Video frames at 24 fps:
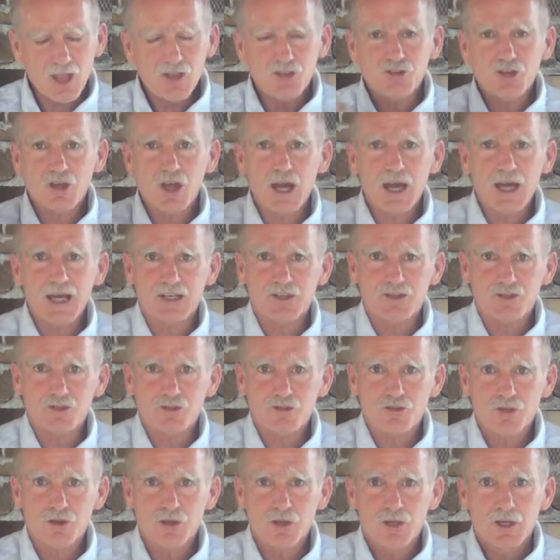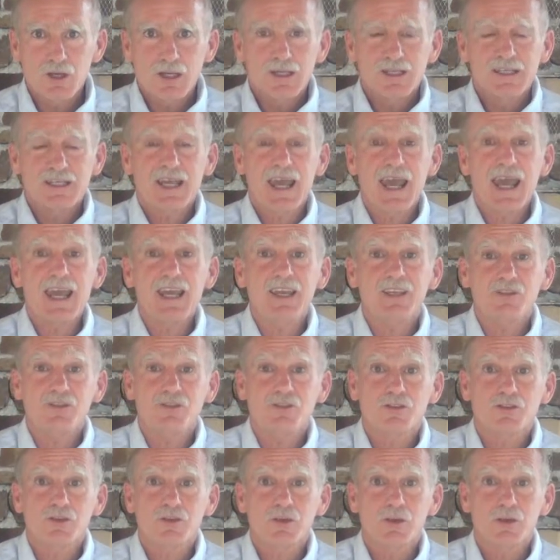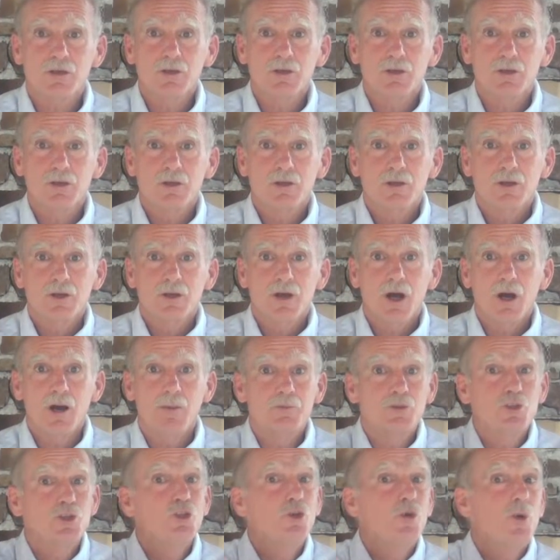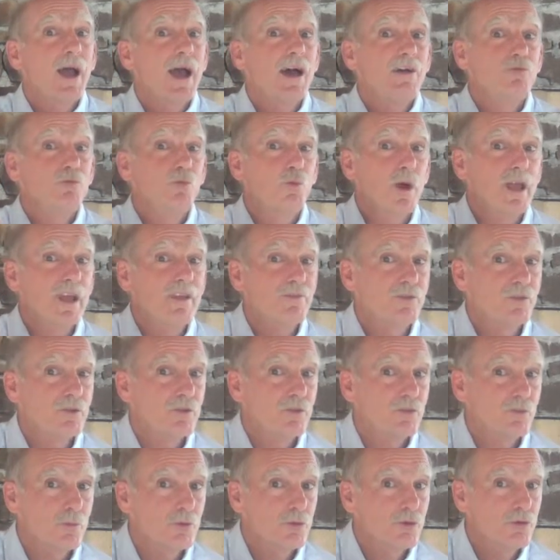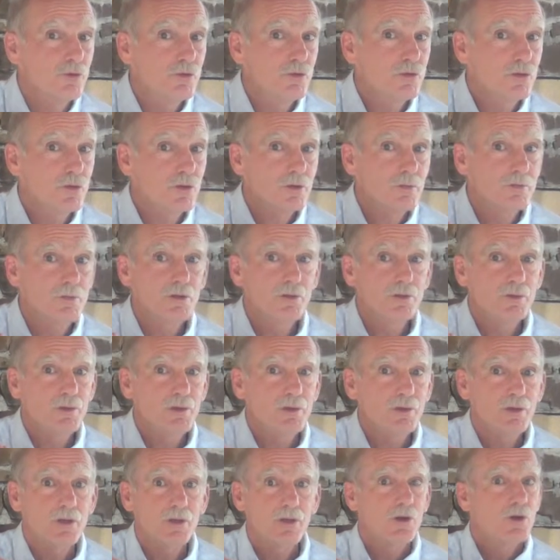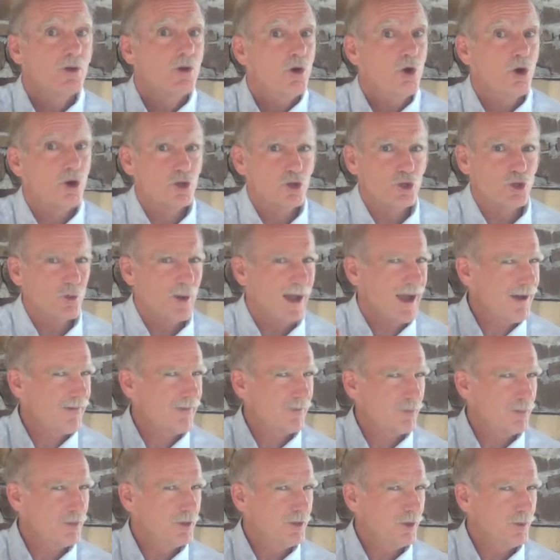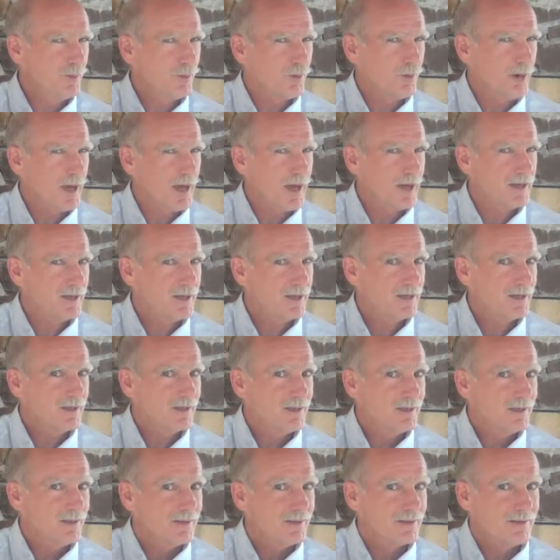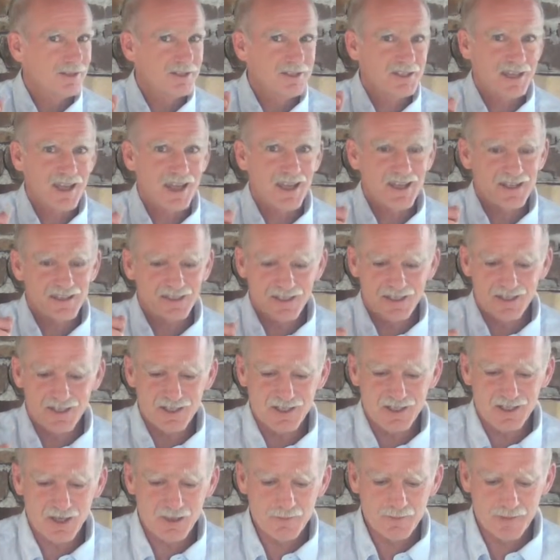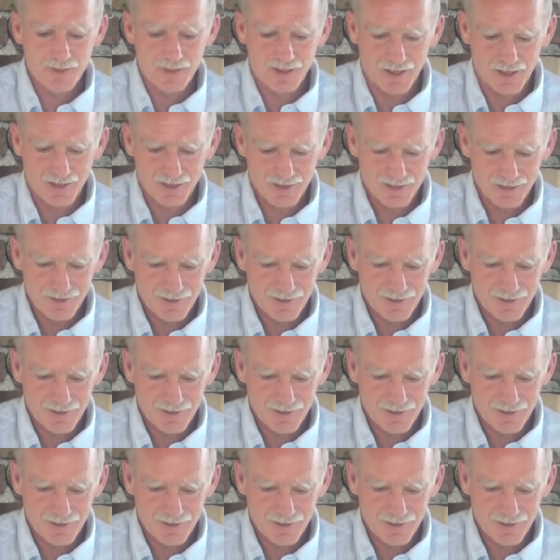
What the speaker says: Touch. Taste. Do you have wafers when you do communion? Or do you have real bread? The taste is something.